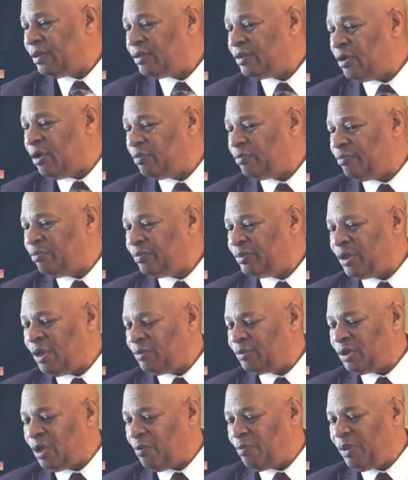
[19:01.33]
Don't,
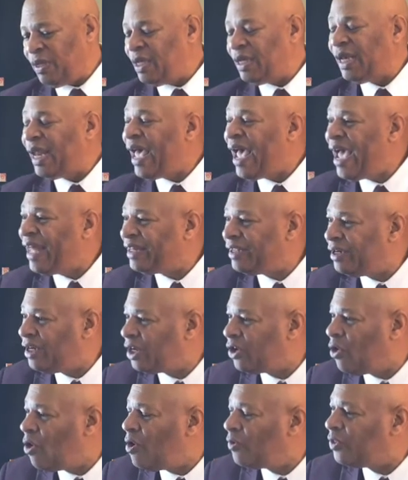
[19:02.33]
don't, don't be glad that they're
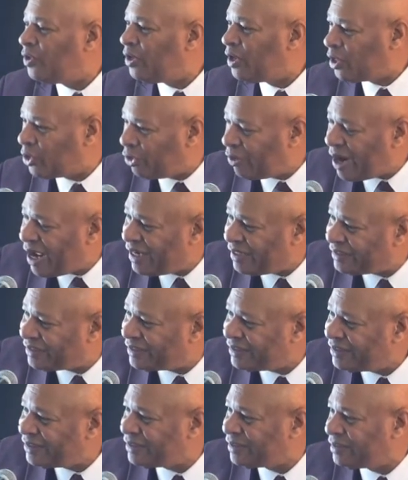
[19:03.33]
going through their
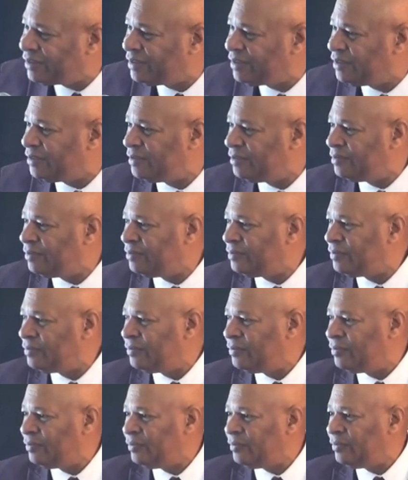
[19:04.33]
crisis,
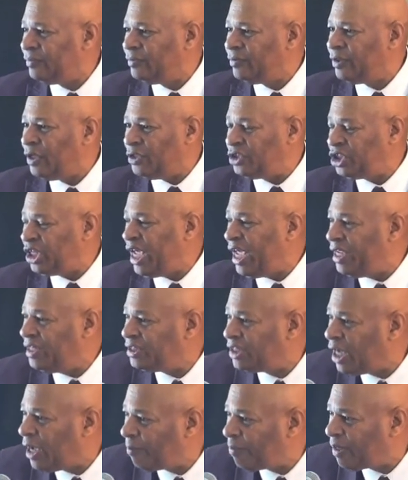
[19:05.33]
their change
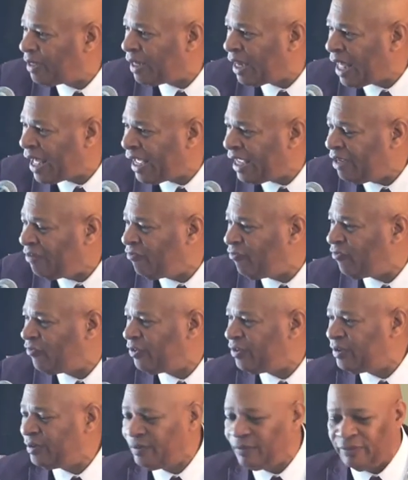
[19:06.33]
up in life,
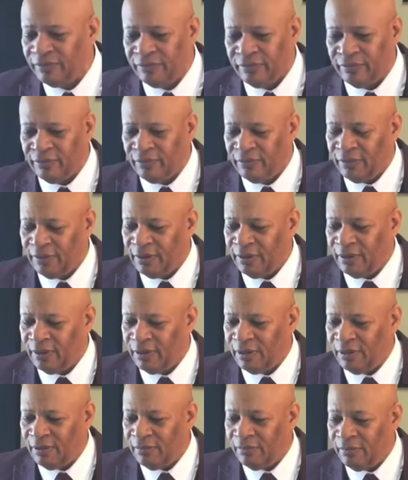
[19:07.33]

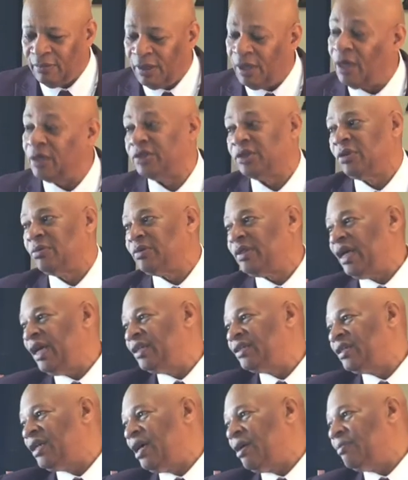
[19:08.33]
because your day
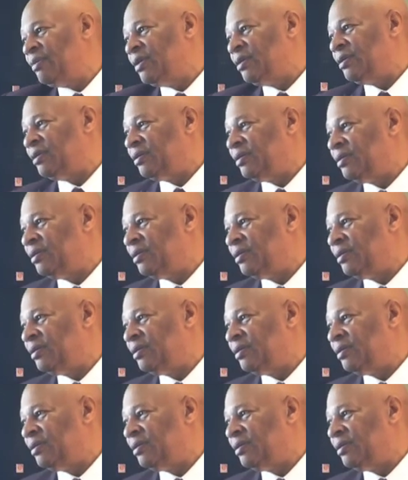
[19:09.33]
is coming.